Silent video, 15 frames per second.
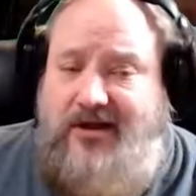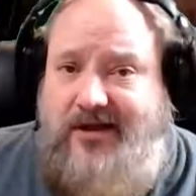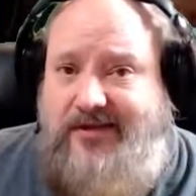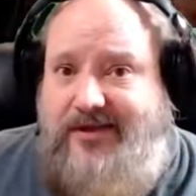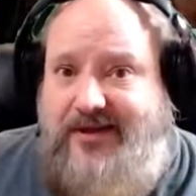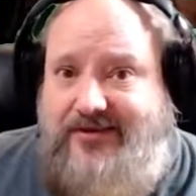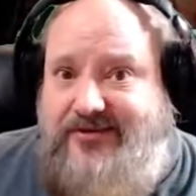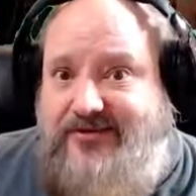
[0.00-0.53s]

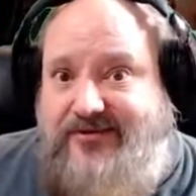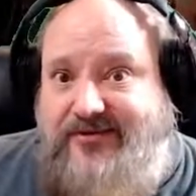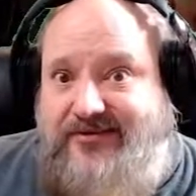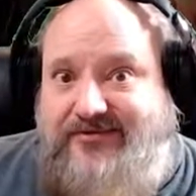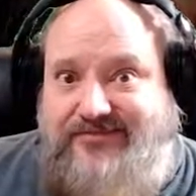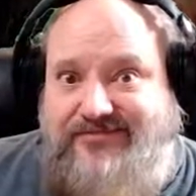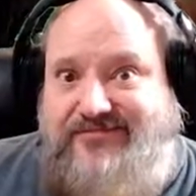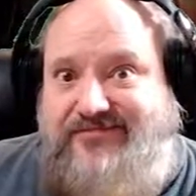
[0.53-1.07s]
that you're
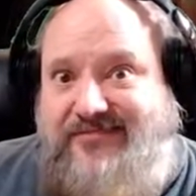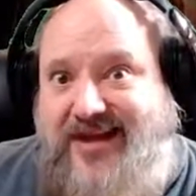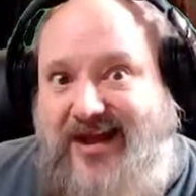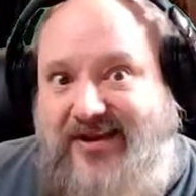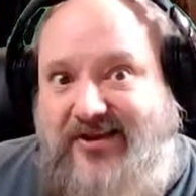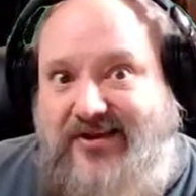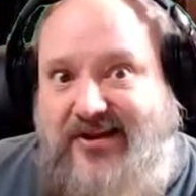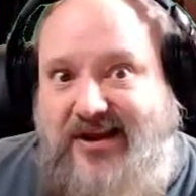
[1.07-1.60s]
not
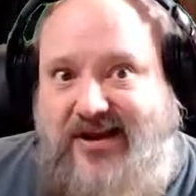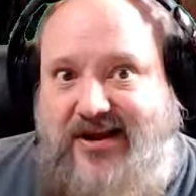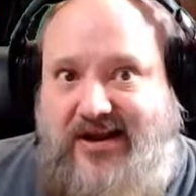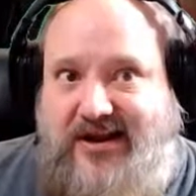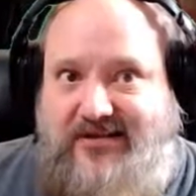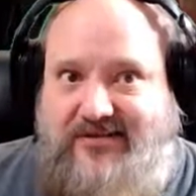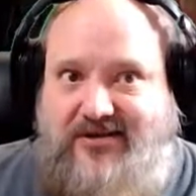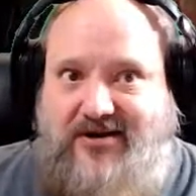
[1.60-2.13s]
going to need
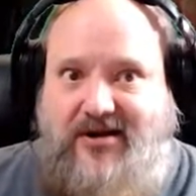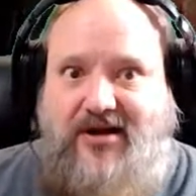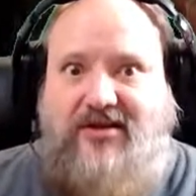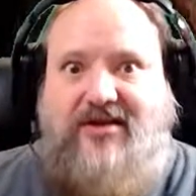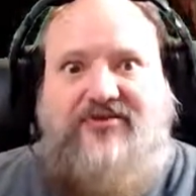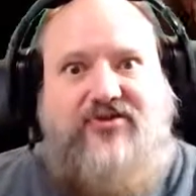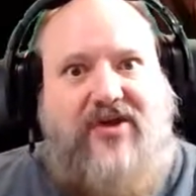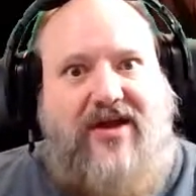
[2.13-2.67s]
any,
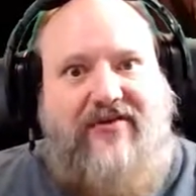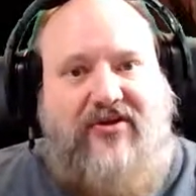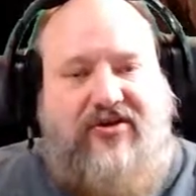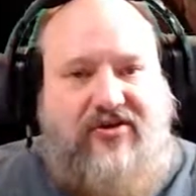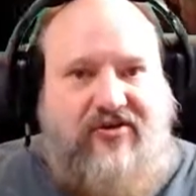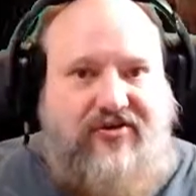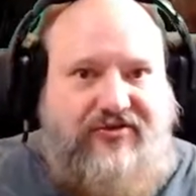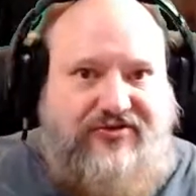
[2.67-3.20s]
unless you have a
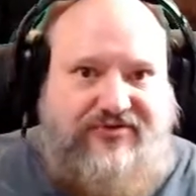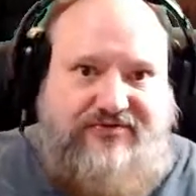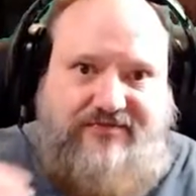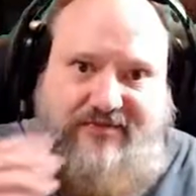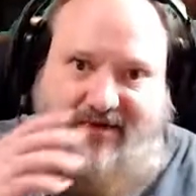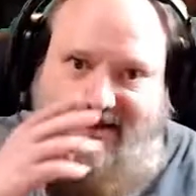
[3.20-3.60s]
huge